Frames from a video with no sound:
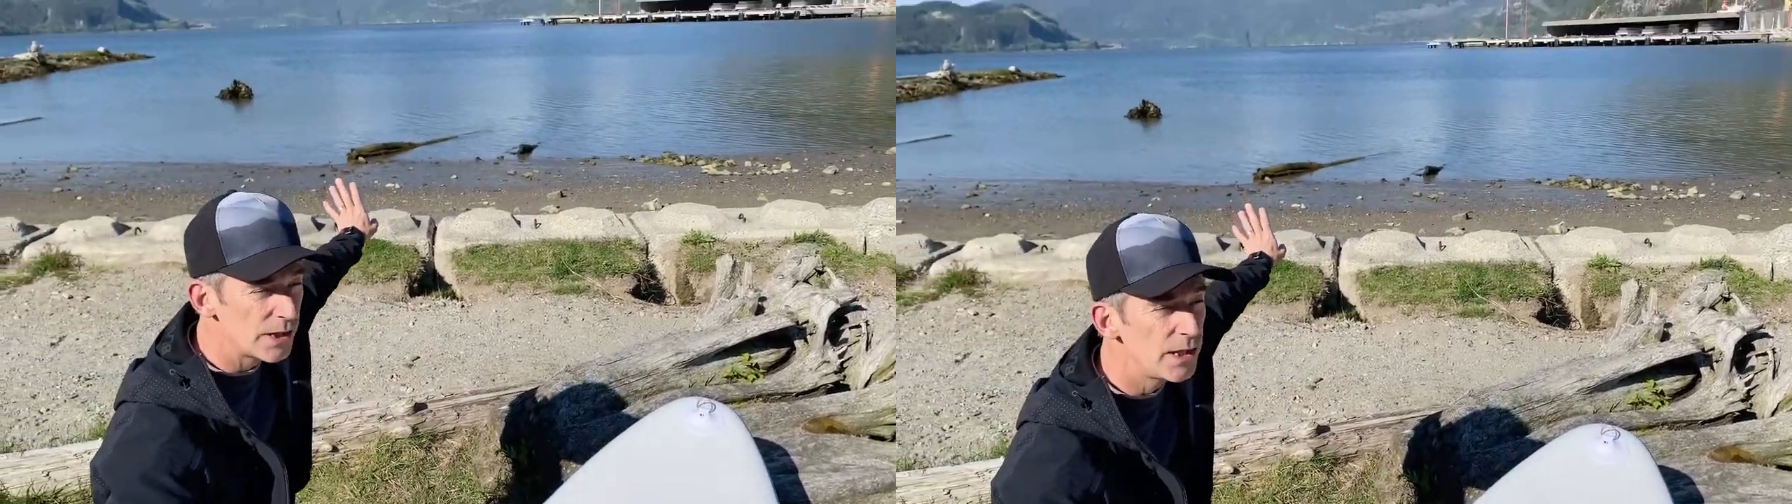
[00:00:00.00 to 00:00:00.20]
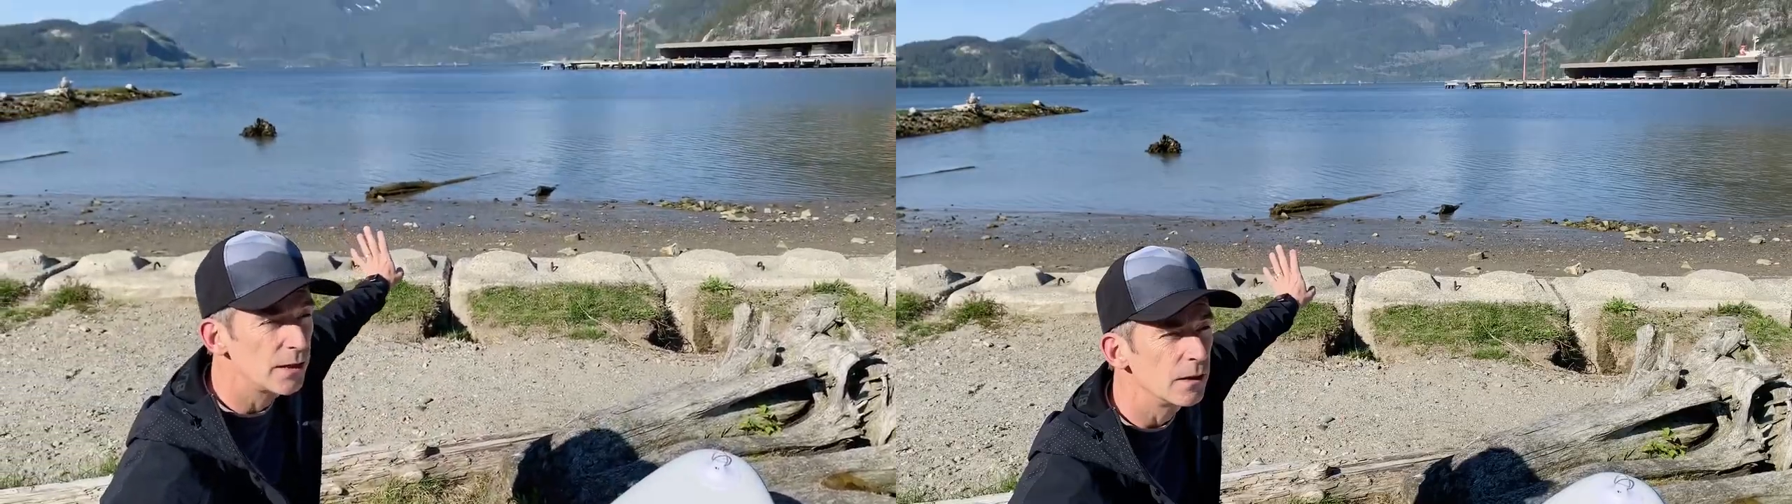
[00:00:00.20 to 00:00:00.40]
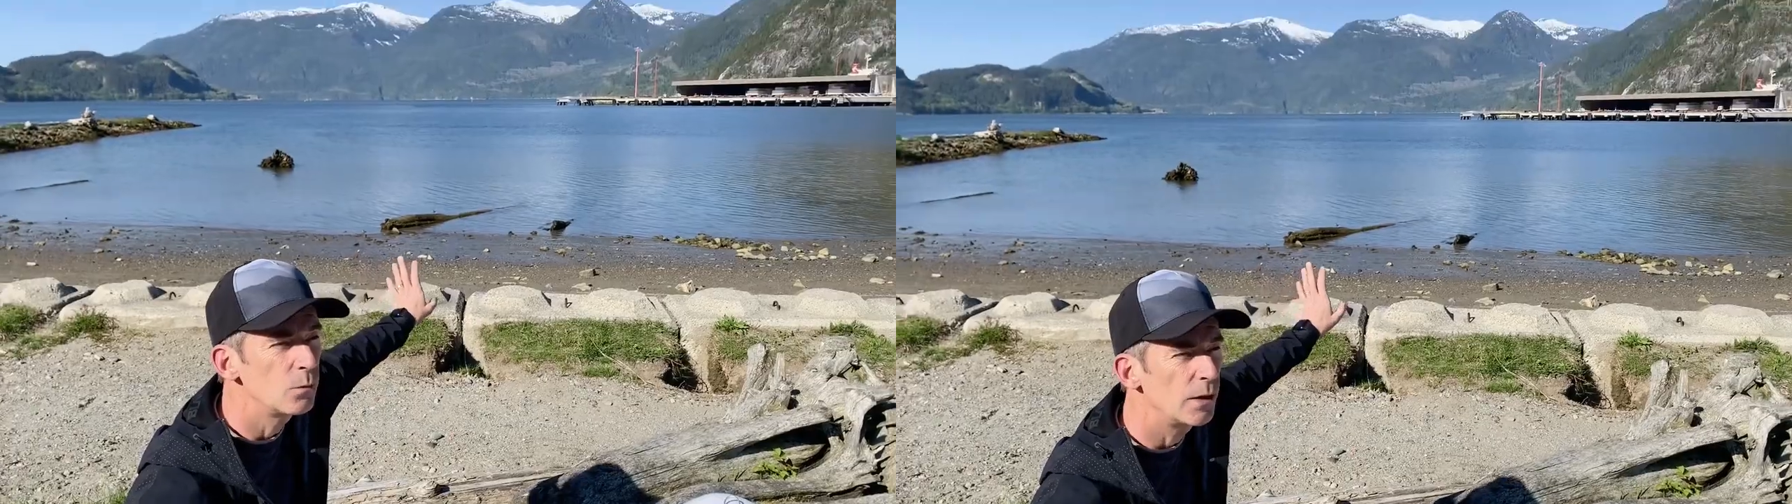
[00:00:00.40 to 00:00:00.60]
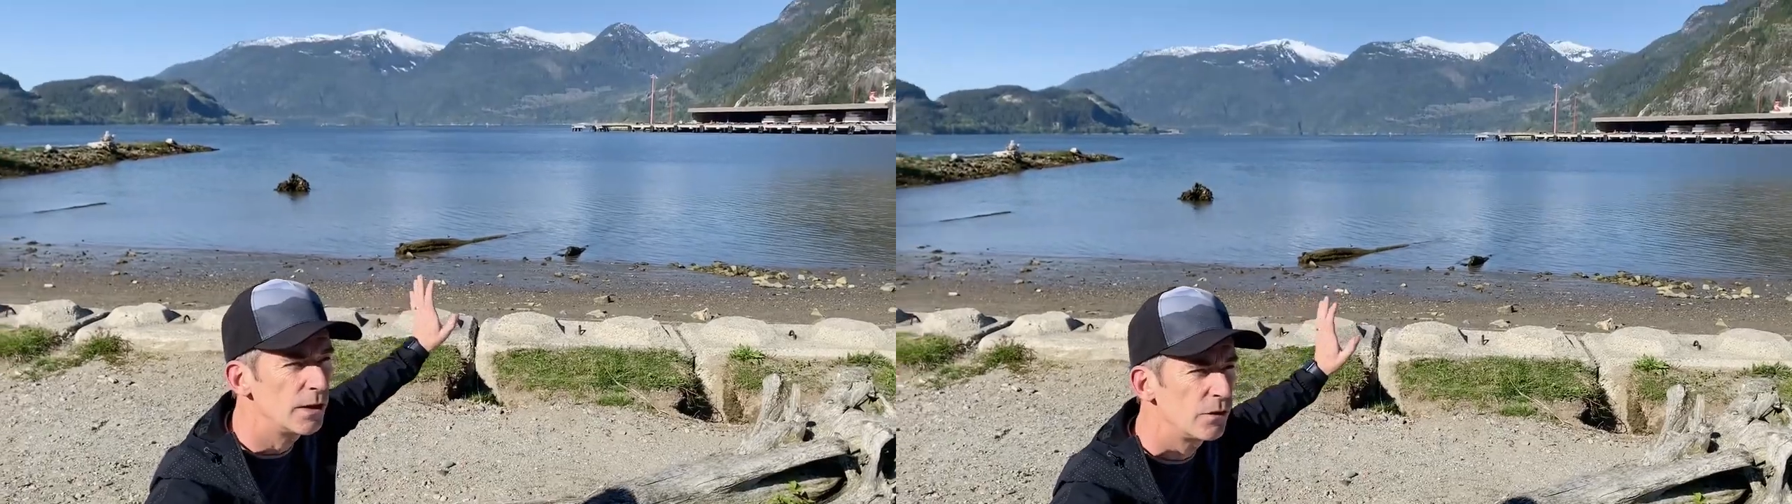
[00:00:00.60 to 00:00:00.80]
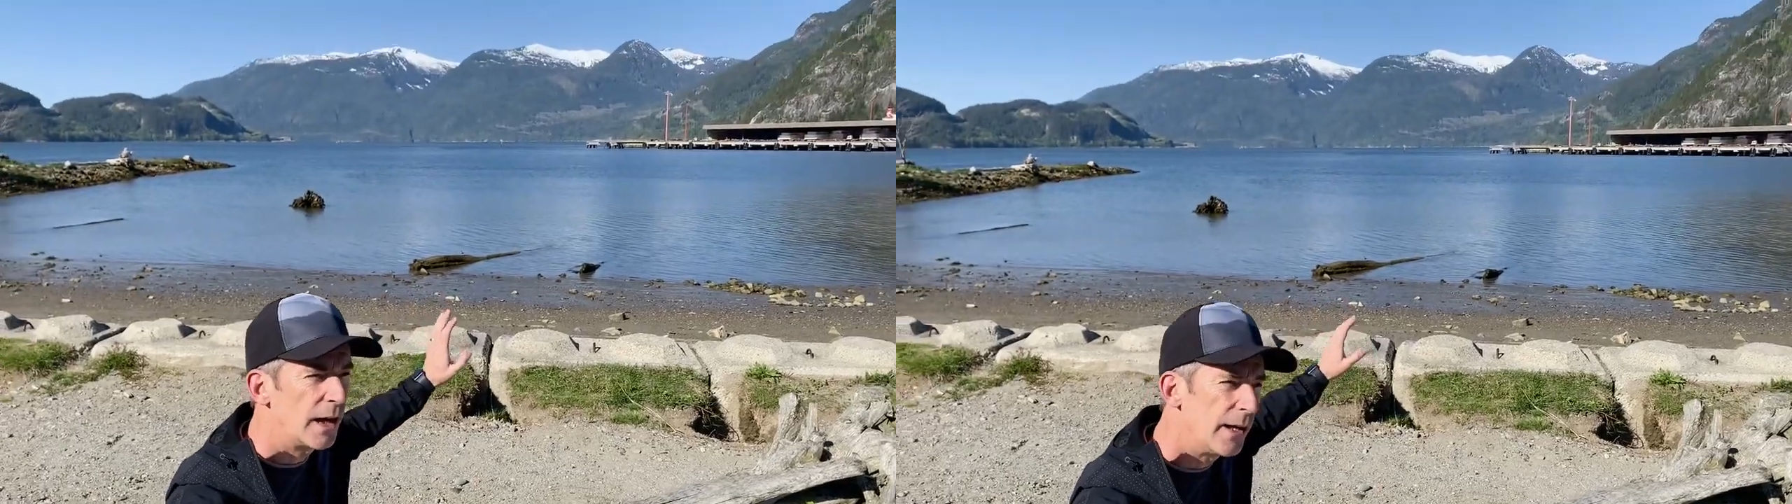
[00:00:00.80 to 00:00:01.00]
here, where
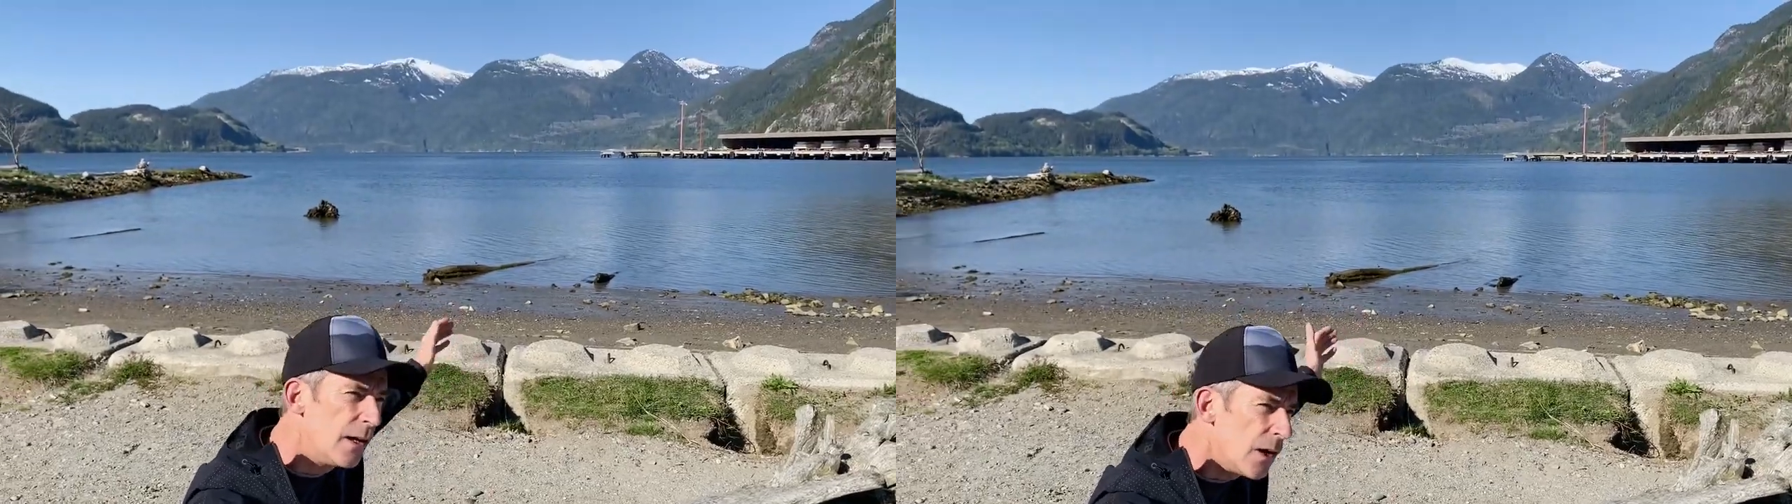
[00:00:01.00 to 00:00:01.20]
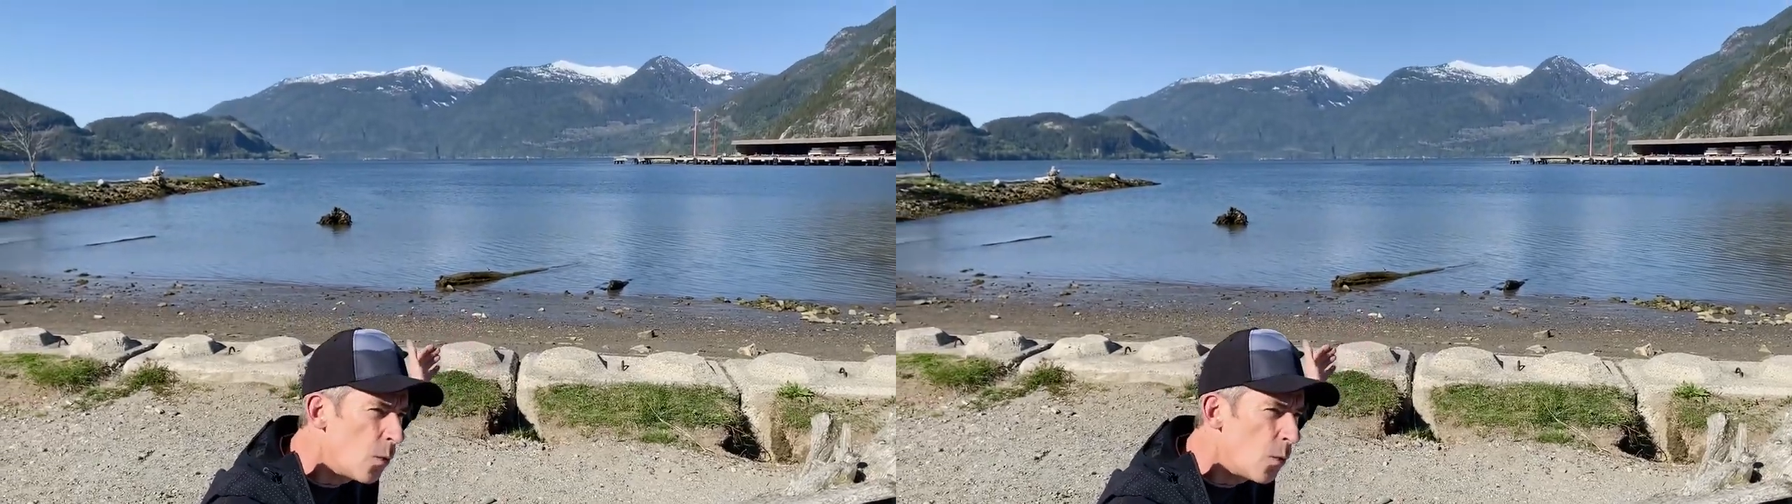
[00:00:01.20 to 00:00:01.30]
you've got